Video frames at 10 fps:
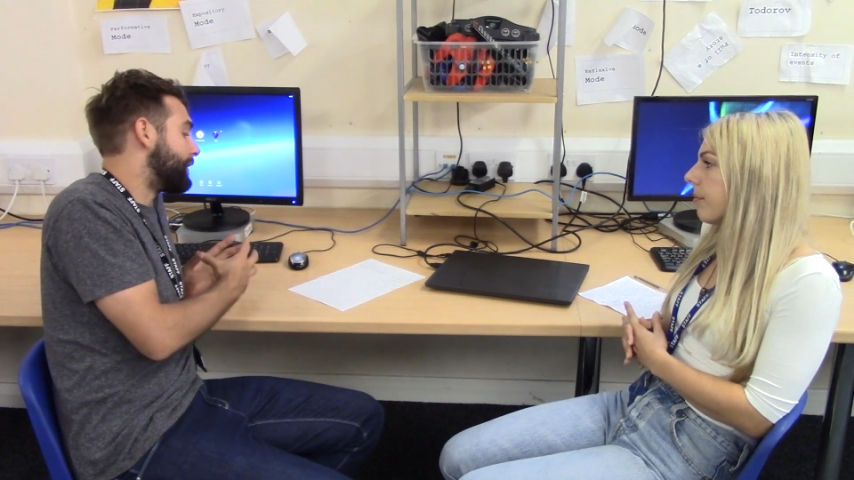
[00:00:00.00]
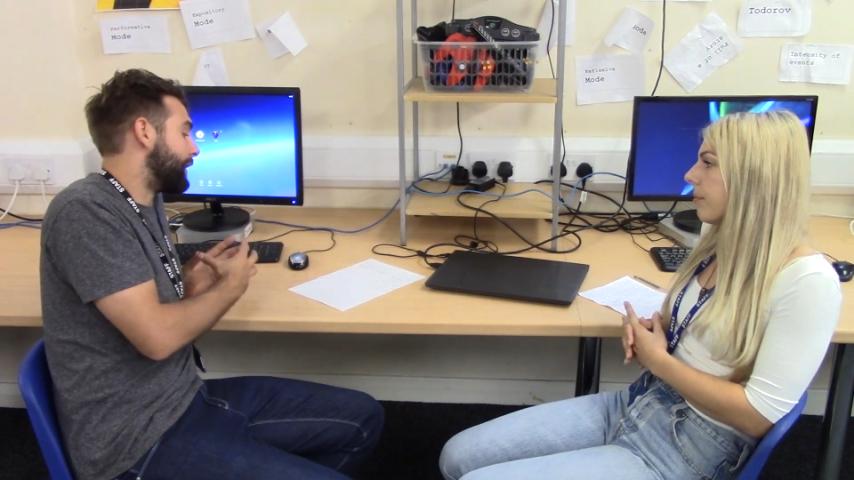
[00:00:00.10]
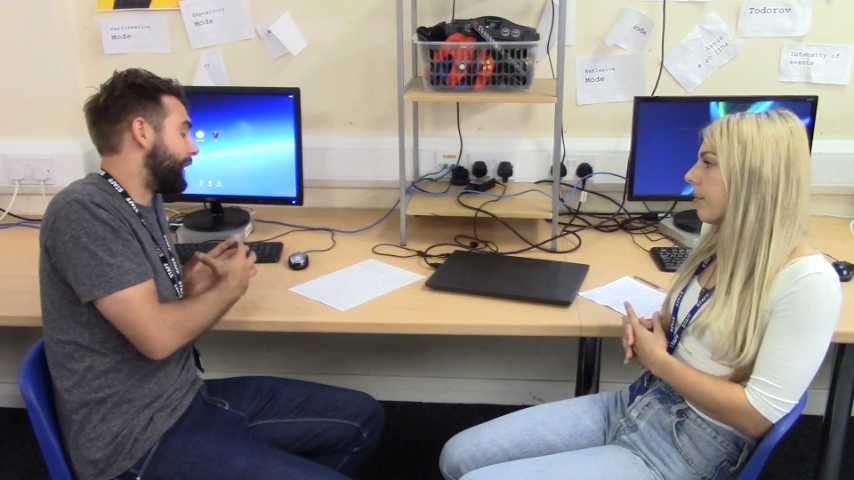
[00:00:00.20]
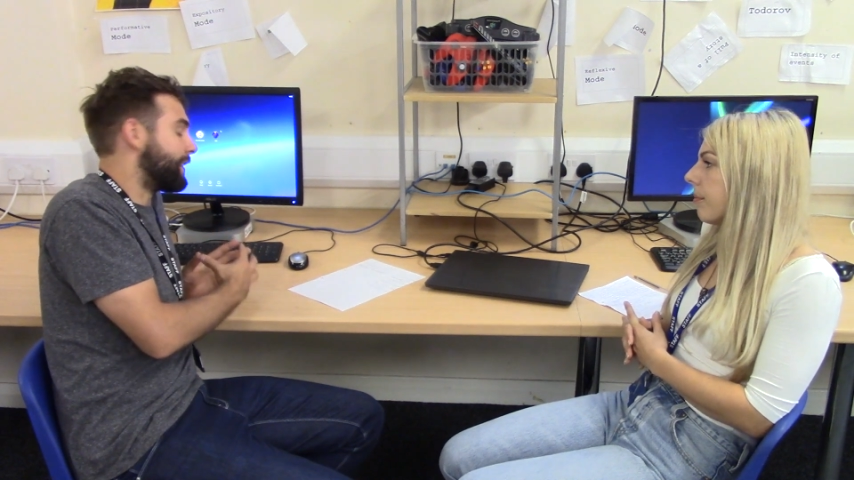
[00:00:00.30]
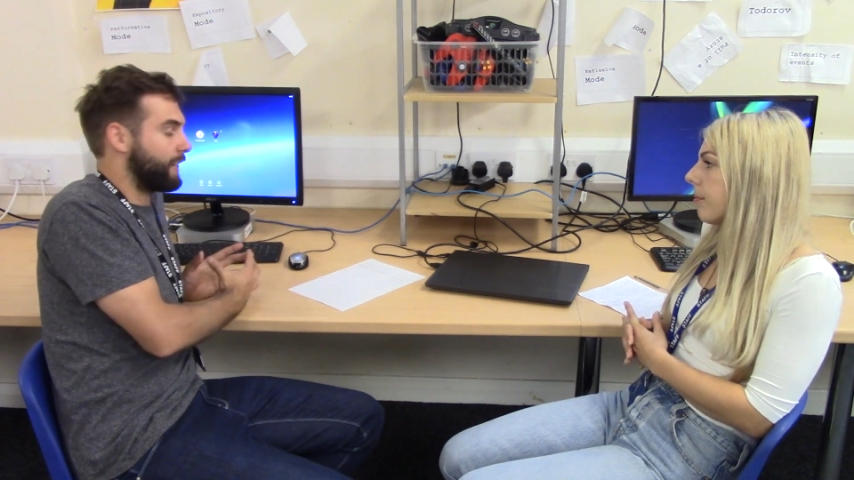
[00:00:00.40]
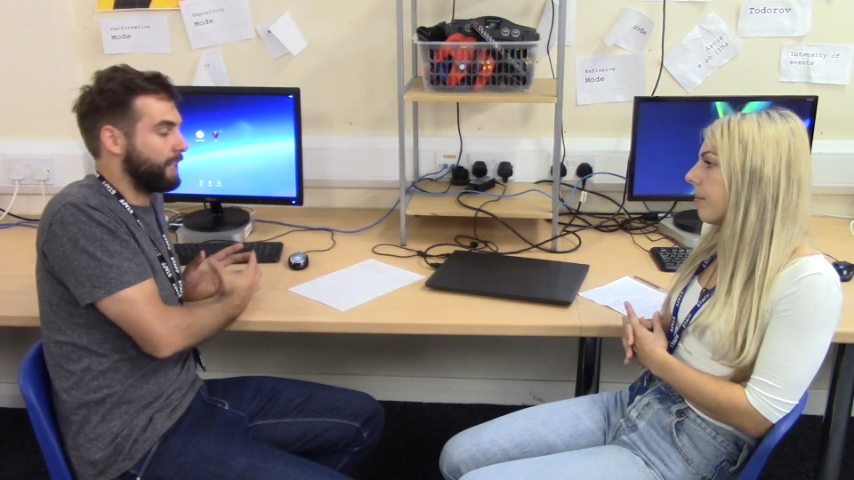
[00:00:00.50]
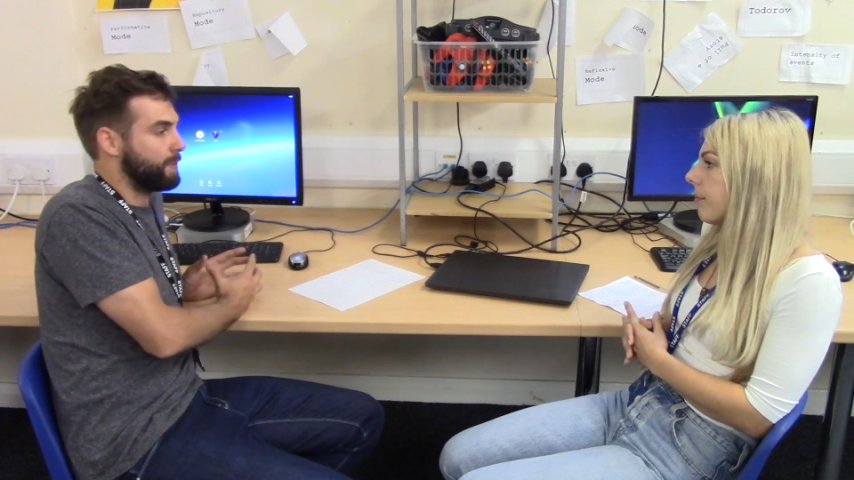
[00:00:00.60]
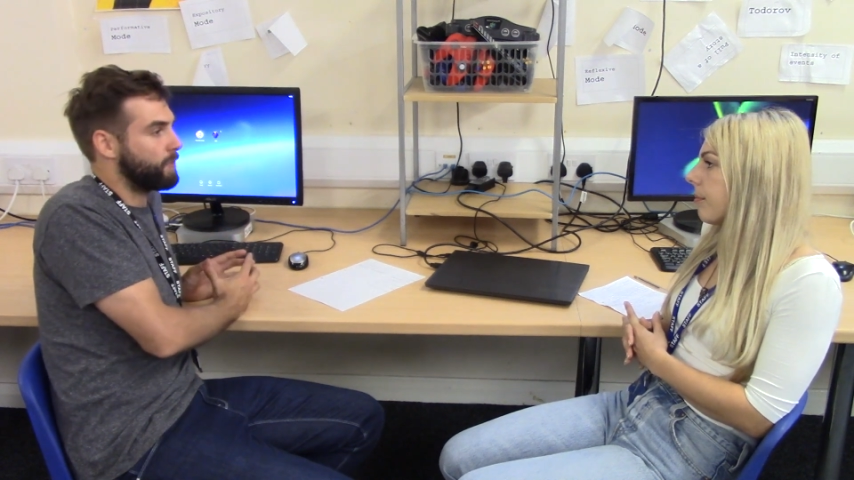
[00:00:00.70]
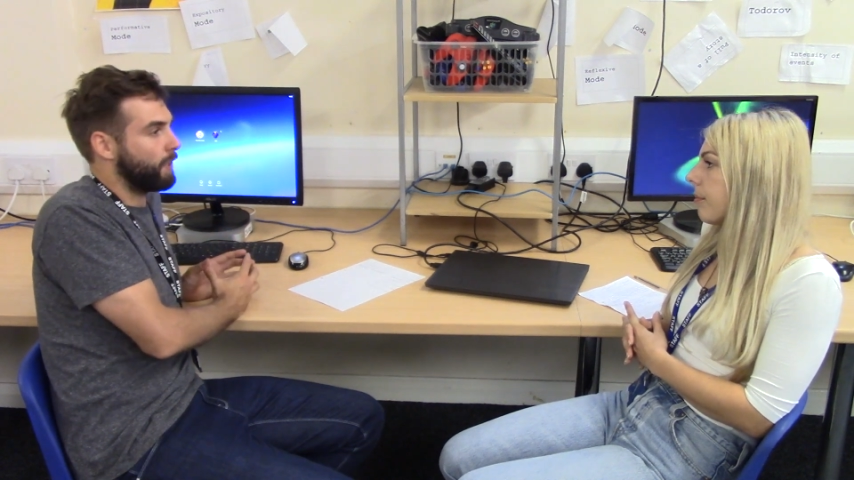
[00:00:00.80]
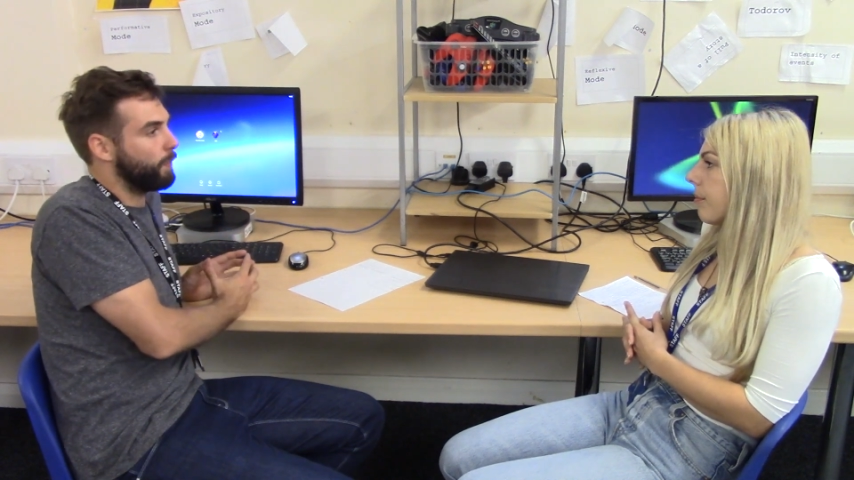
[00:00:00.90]
to isolate
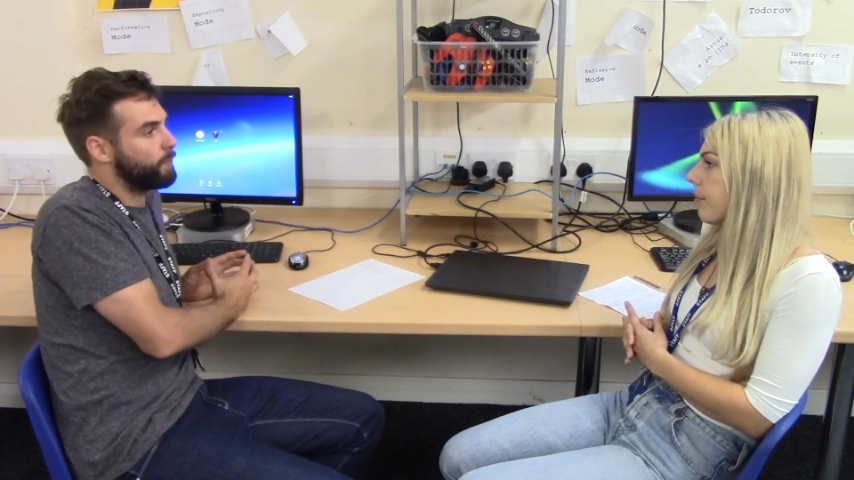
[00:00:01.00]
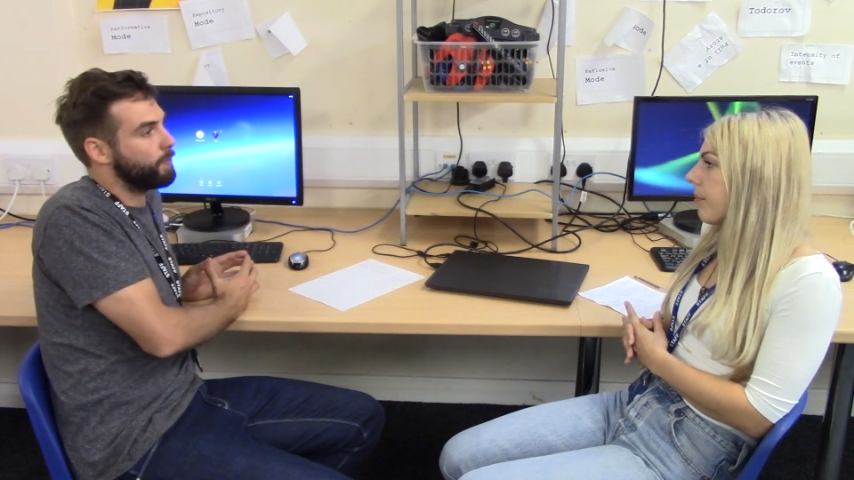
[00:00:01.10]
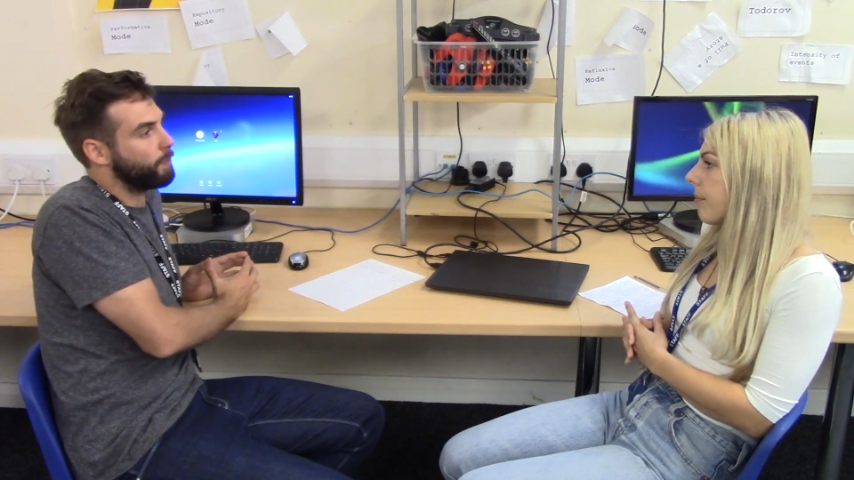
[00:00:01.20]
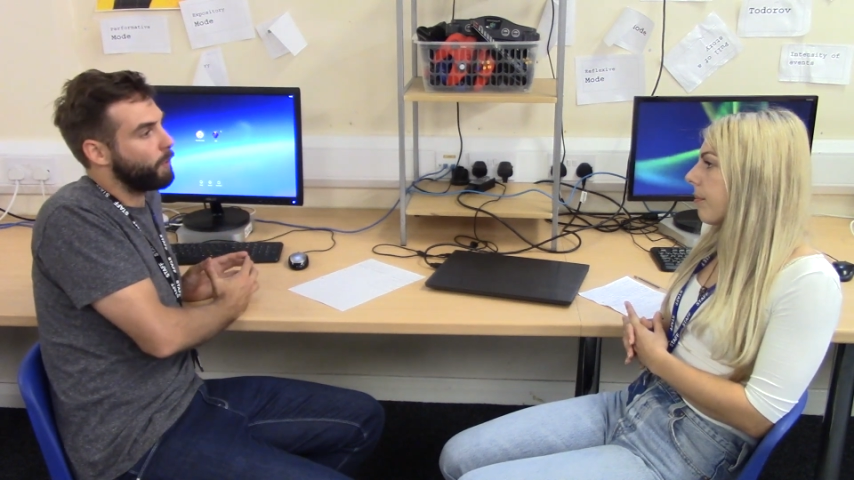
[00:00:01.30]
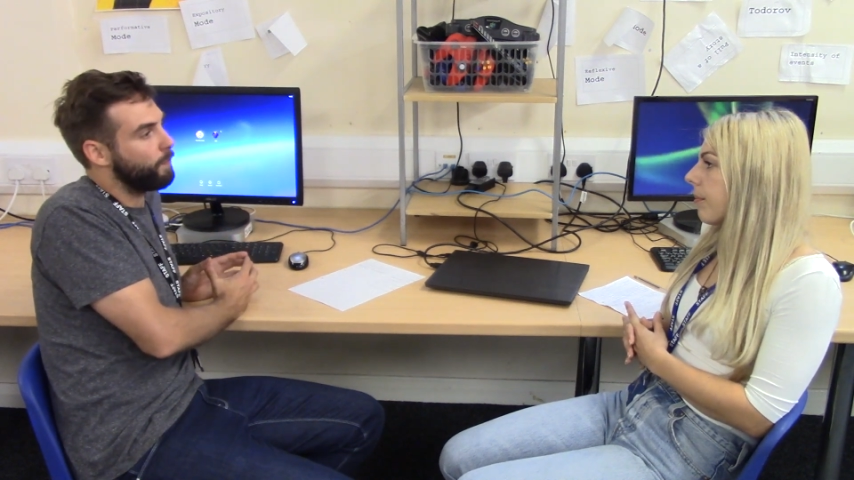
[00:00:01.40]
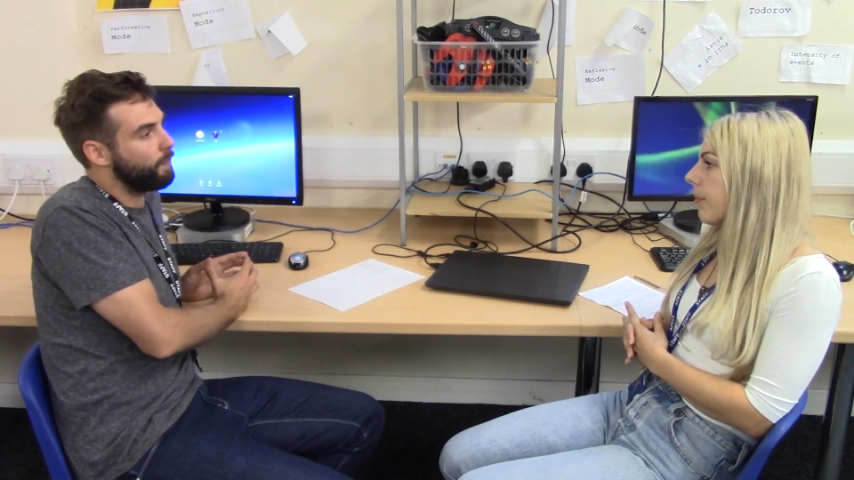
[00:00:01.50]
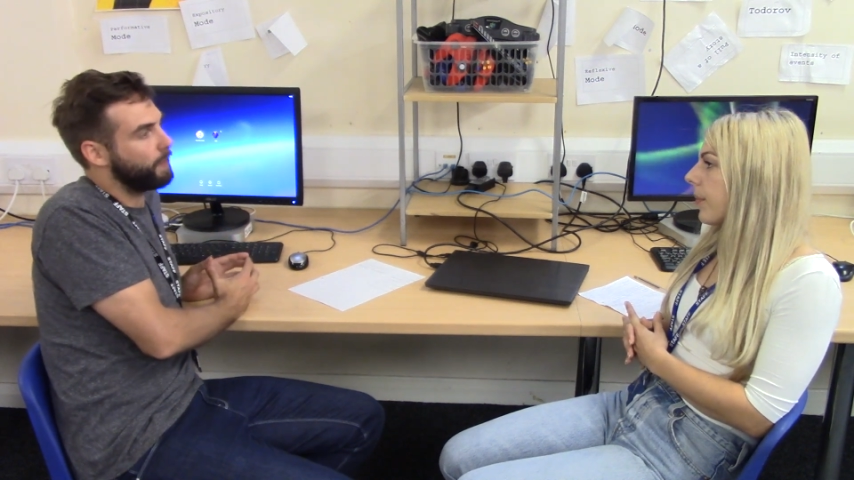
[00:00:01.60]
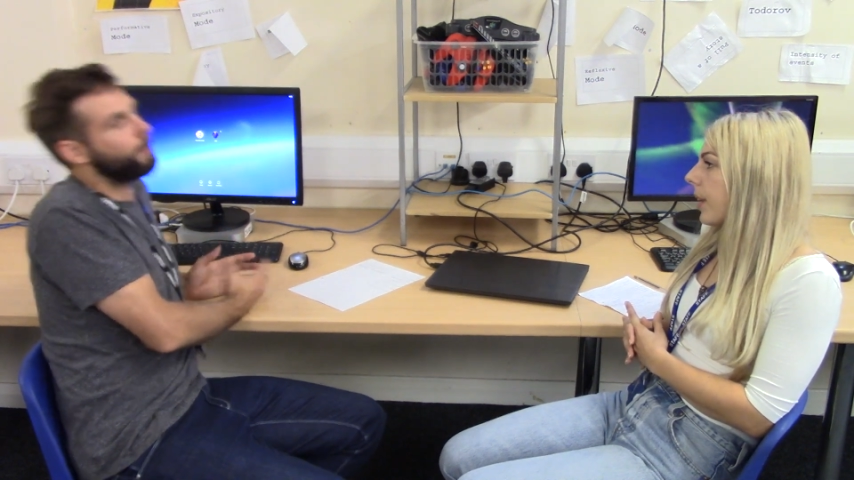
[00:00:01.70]
themselves from conflict?